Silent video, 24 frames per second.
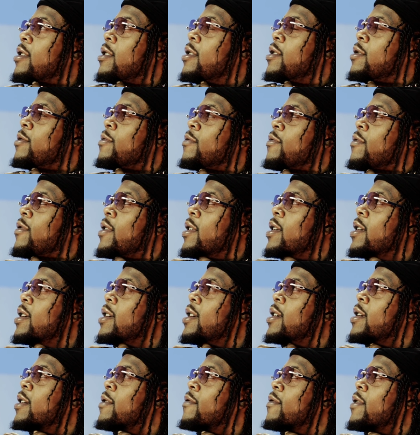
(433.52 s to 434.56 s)
This one right
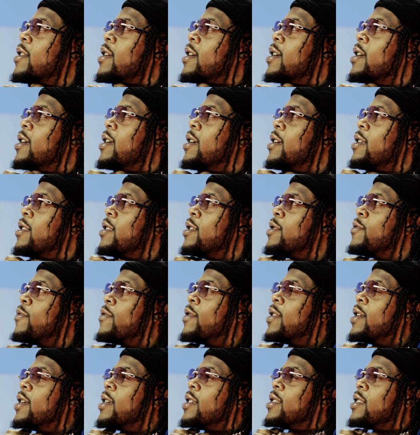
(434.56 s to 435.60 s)
here, right here. This one
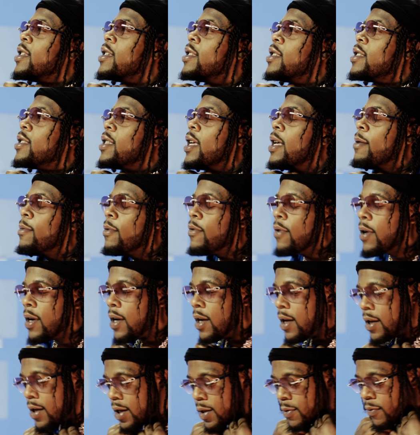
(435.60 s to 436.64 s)
right here, a statement right
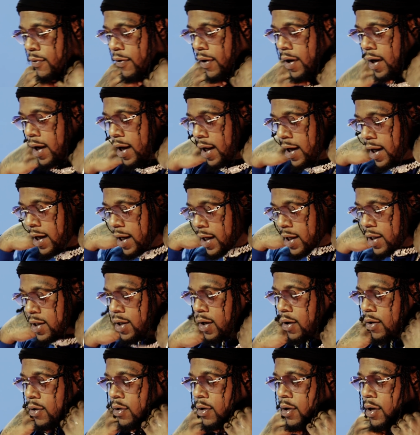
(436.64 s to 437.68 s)
here. This one right here, that
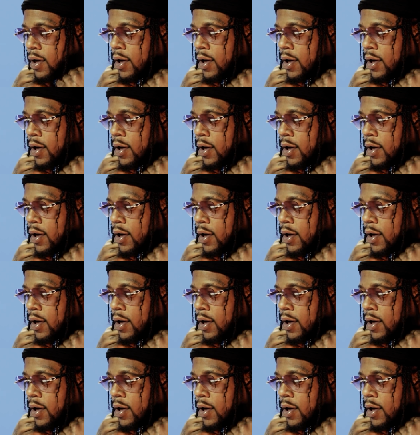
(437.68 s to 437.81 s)
know.